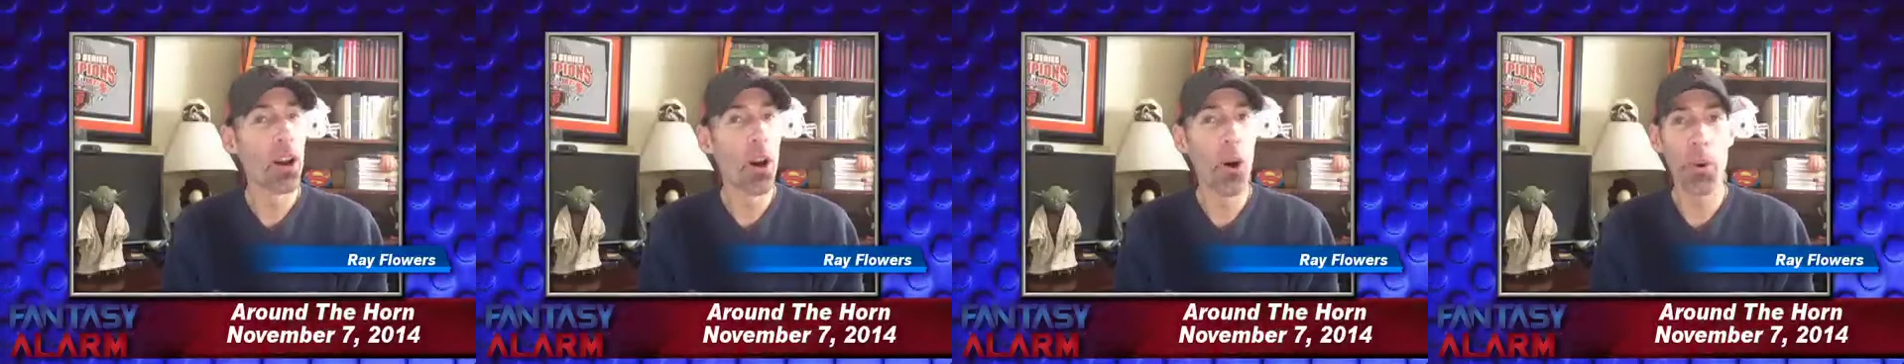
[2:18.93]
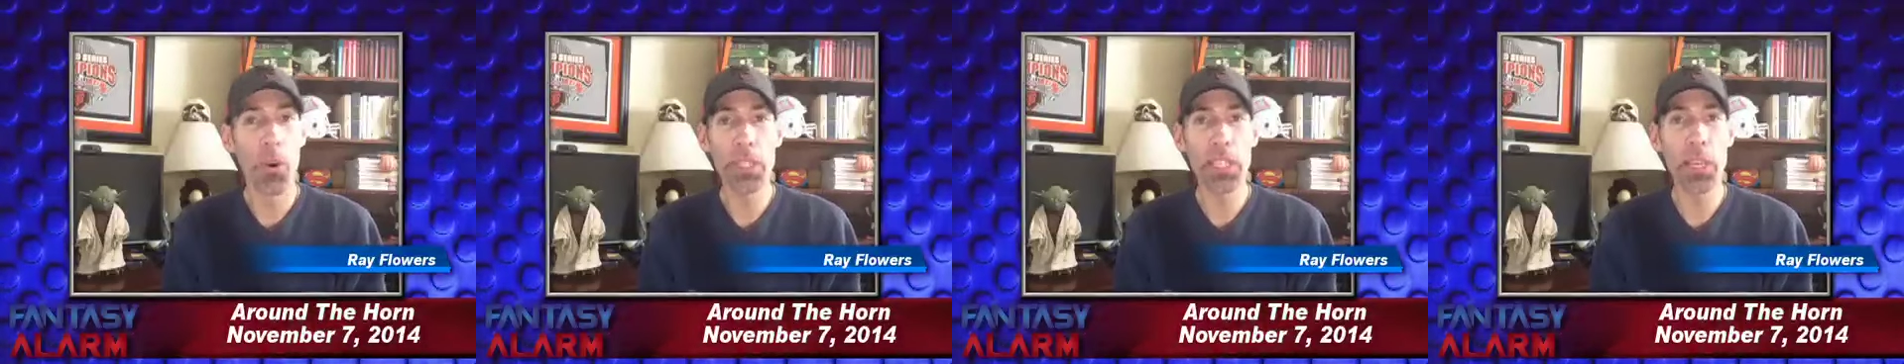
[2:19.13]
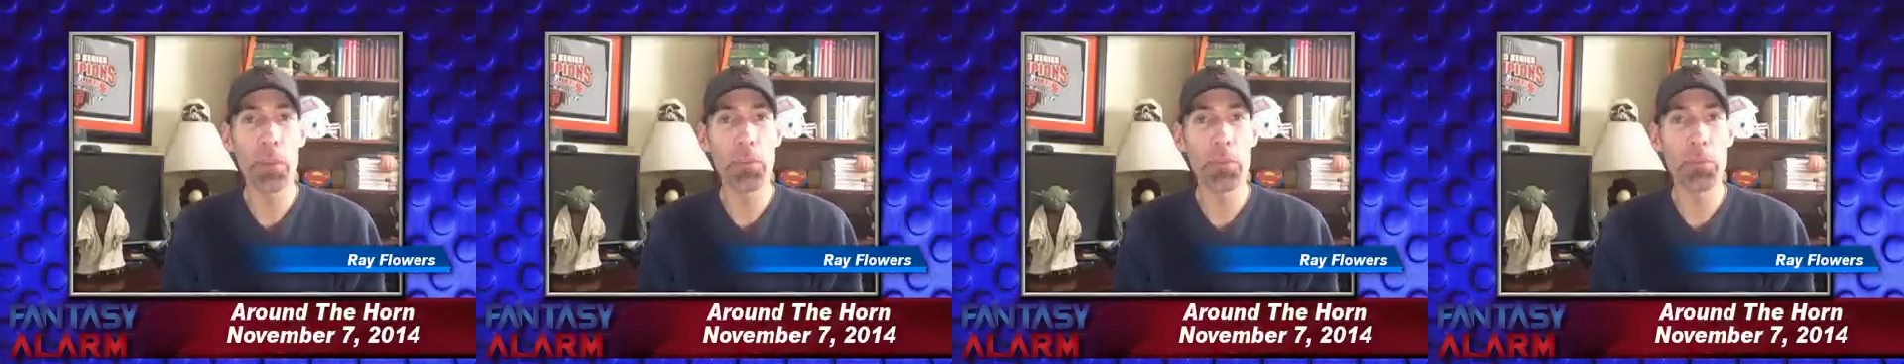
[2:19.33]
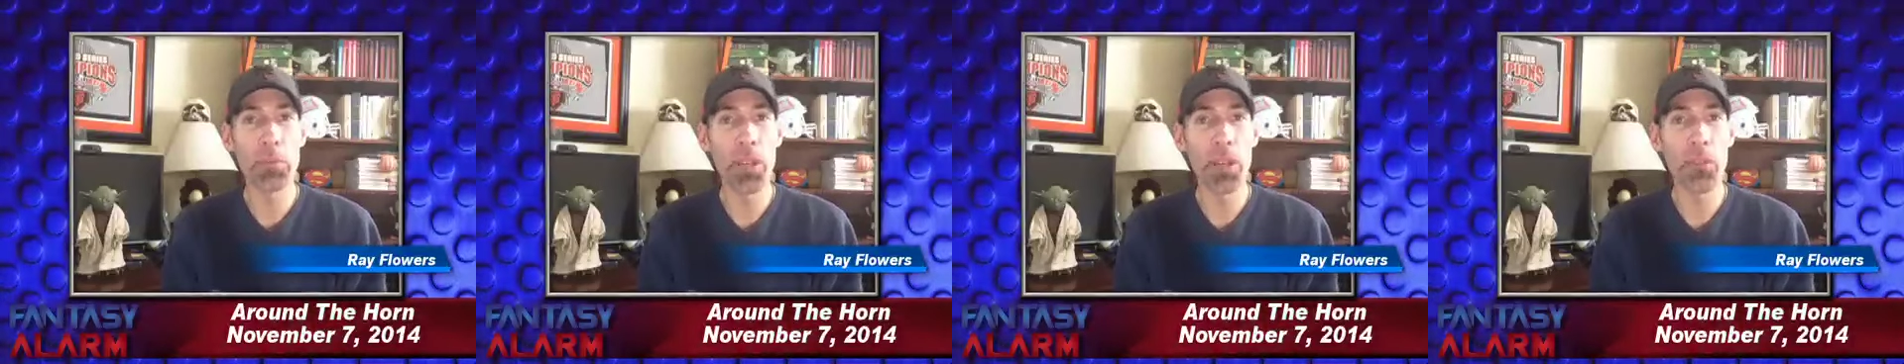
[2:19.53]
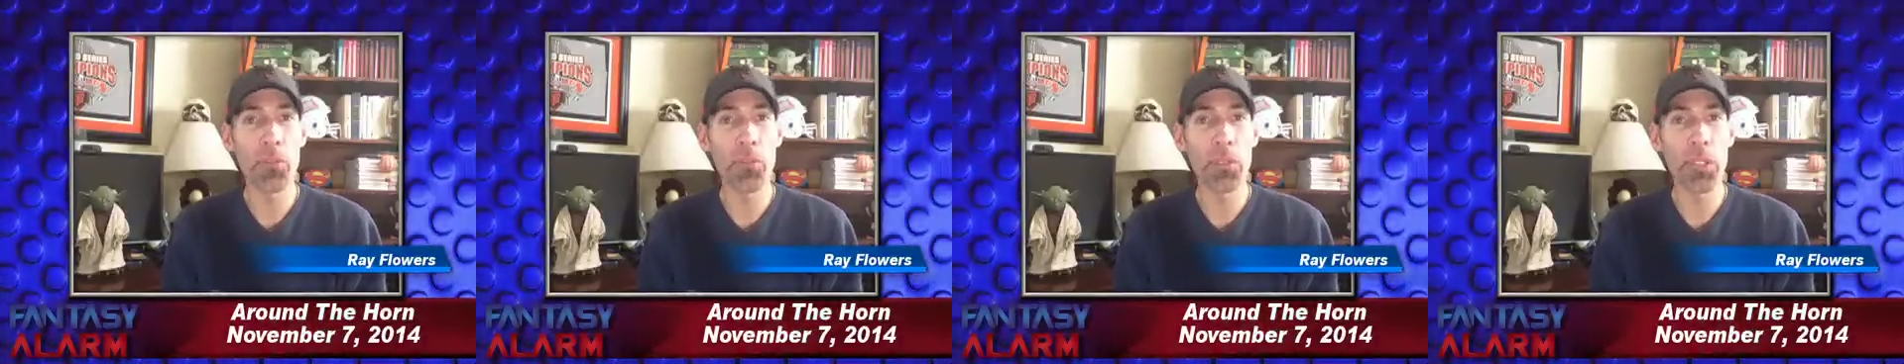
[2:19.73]
Always keeps
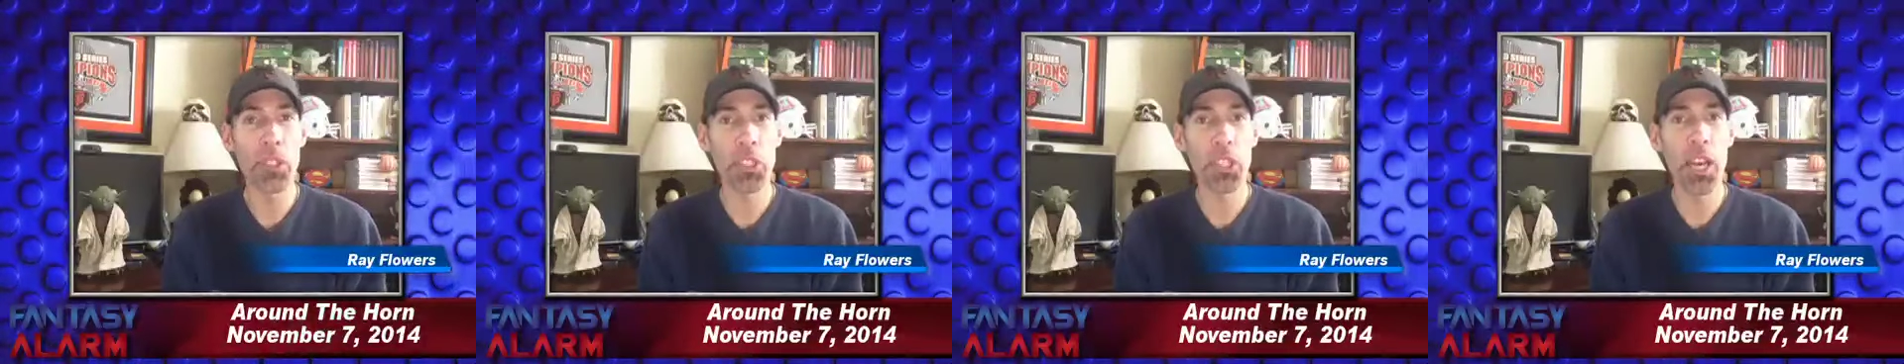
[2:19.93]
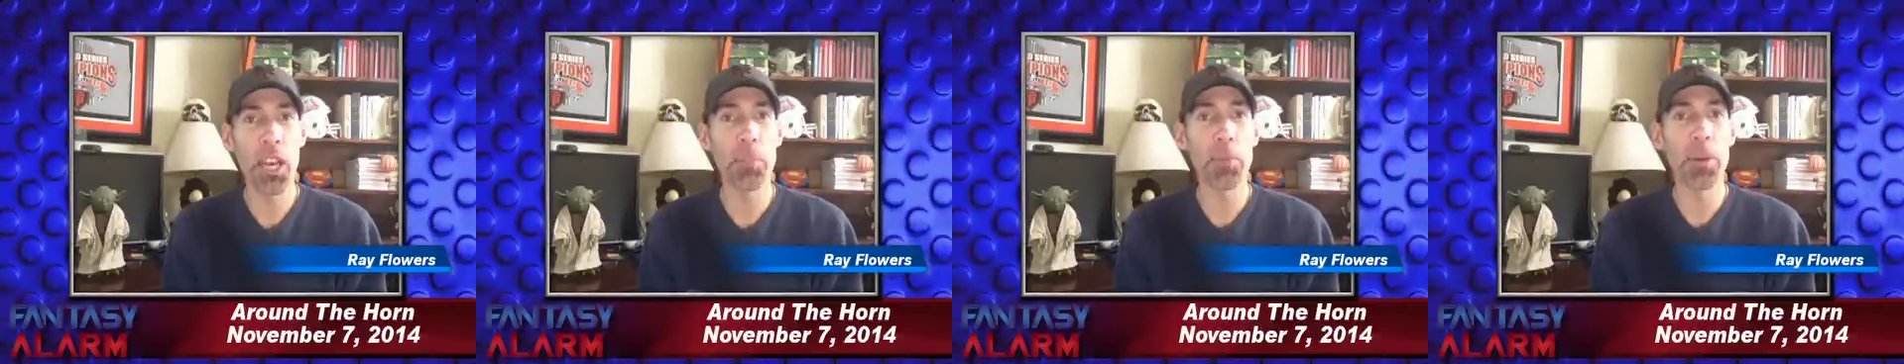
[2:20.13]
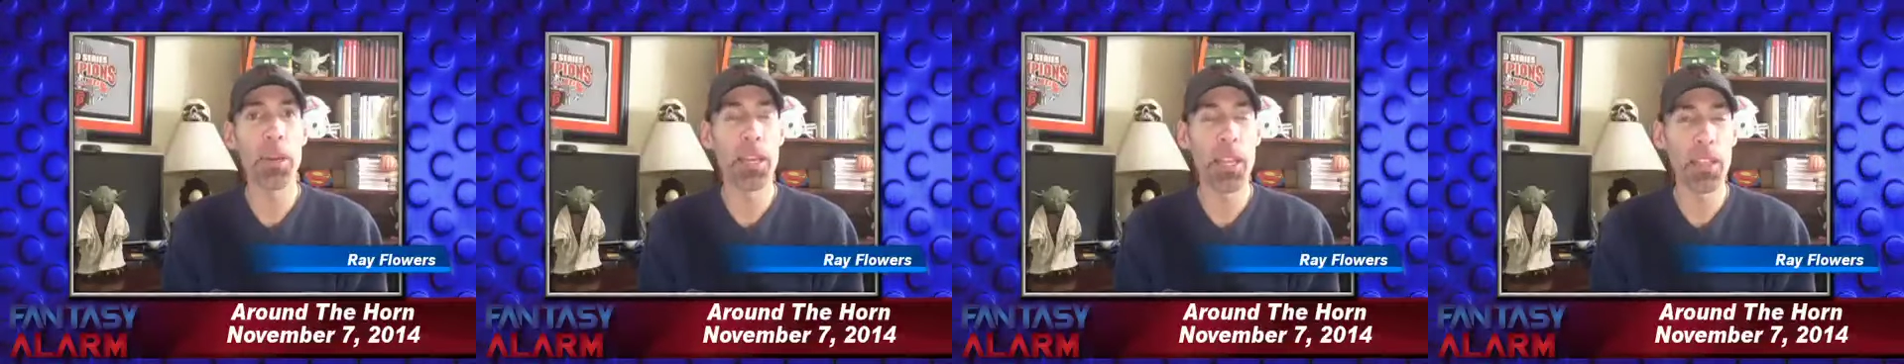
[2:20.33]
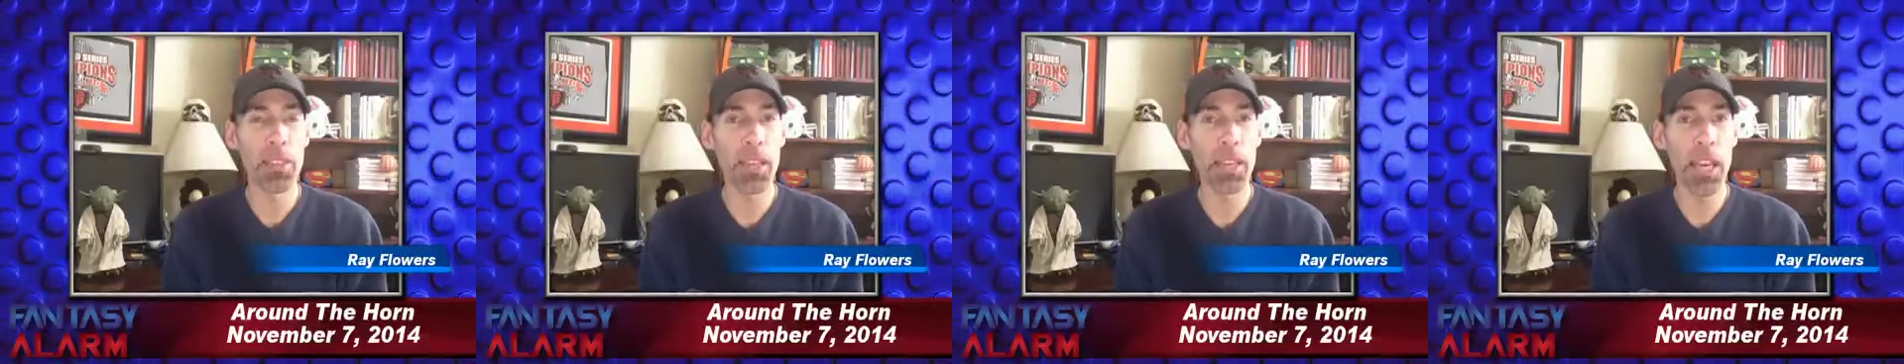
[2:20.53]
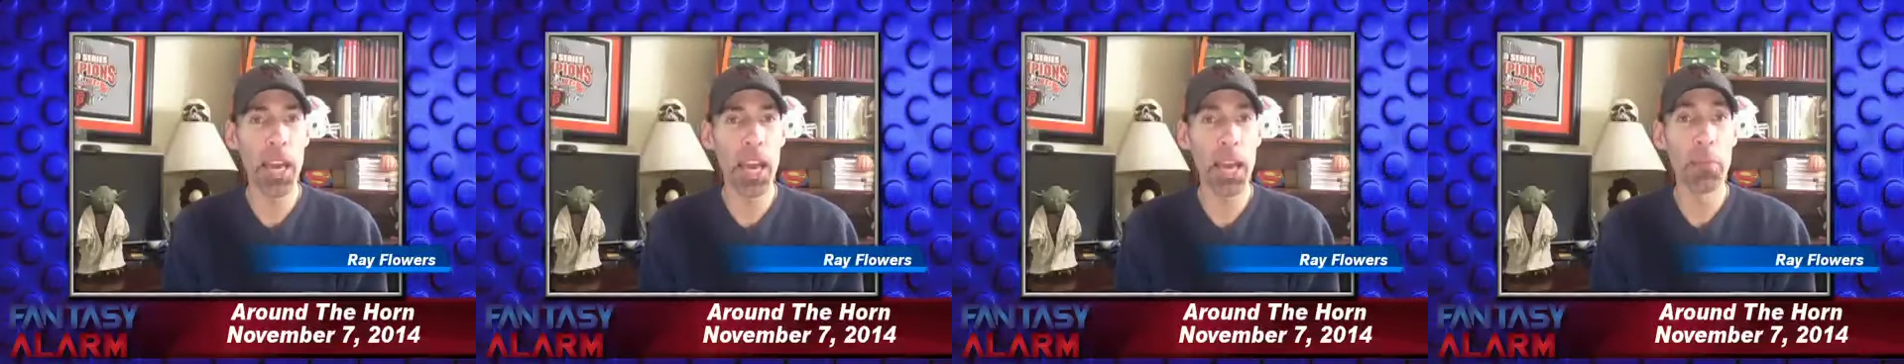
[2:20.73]
himself in shape and in
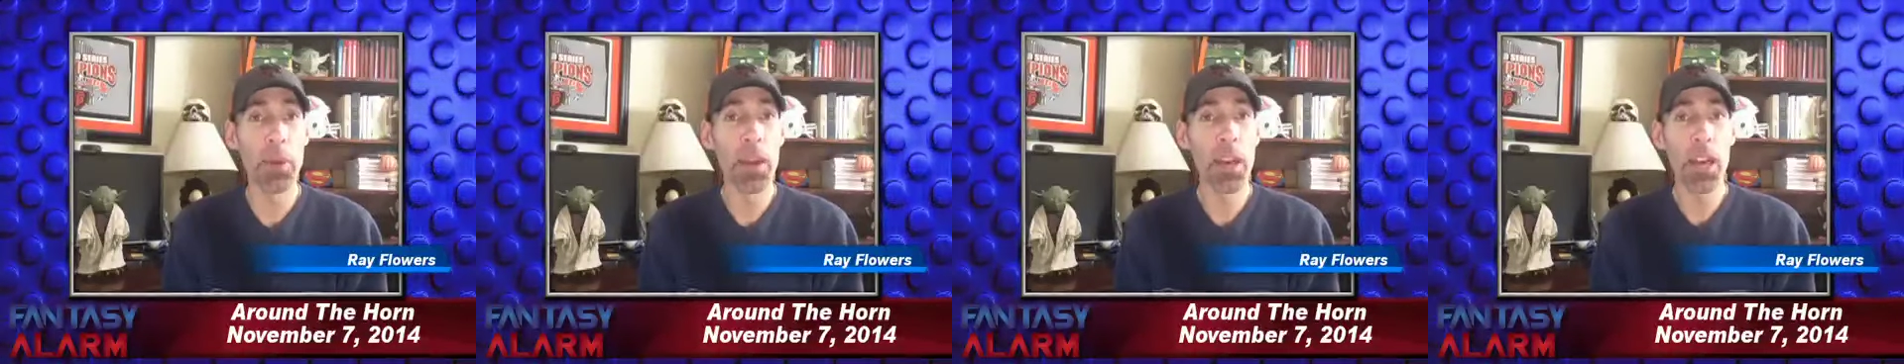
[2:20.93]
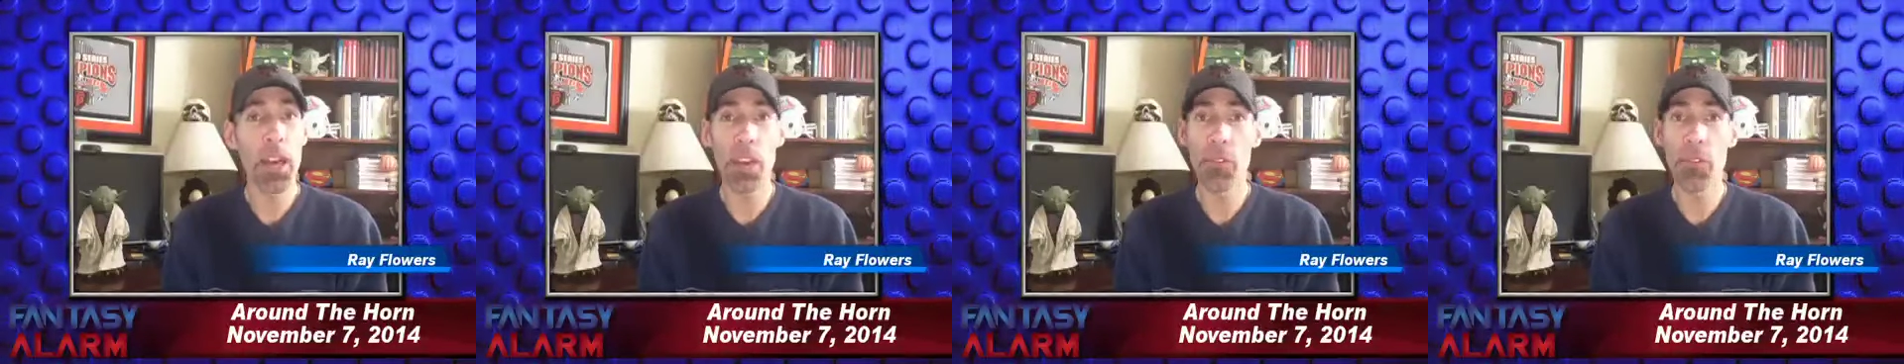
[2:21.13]
the game.